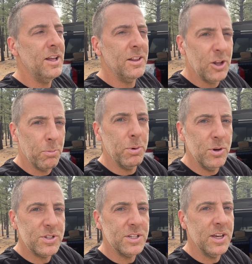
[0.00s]
little
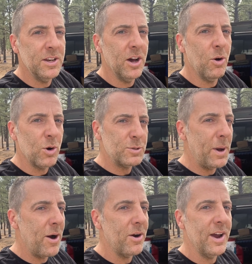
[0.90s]
boosts in
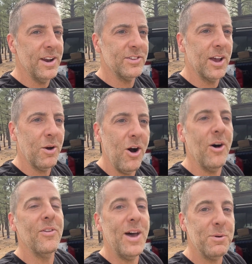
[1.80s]
horsepower, and it's like,
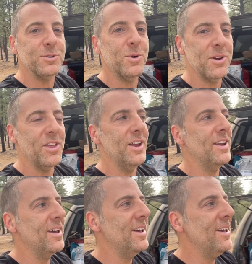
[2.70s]
oh, that was worth it.
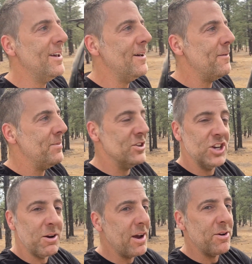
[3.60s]
The
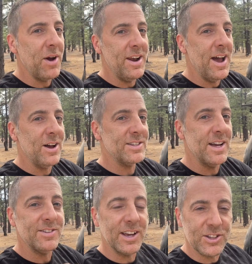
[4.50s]
generator right now
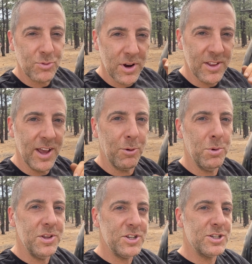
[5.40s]
sounds like it's running like
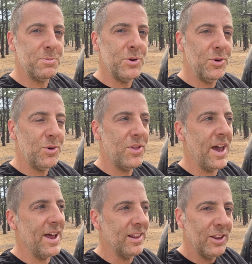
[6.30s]
really smooth
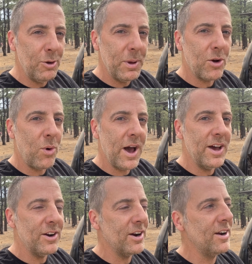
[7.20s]
and a little bit
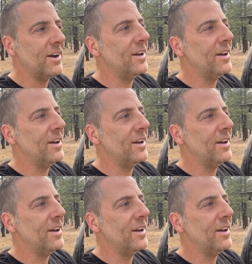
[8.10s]
quieter.